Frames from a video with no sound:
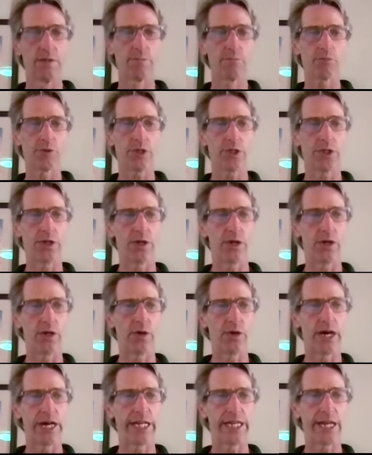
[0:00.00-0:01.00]
you
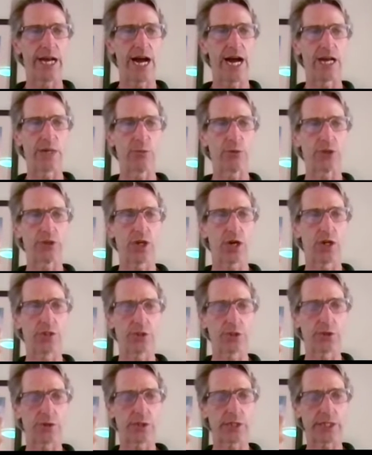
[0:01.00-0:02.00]
know, I was
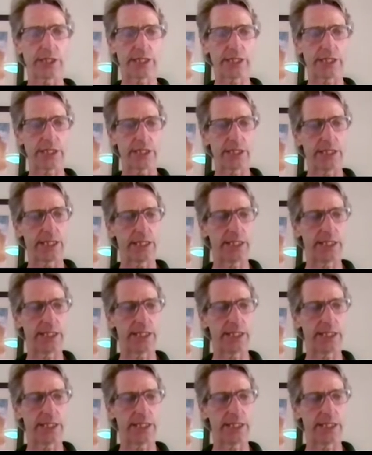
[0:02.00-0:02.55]
hungry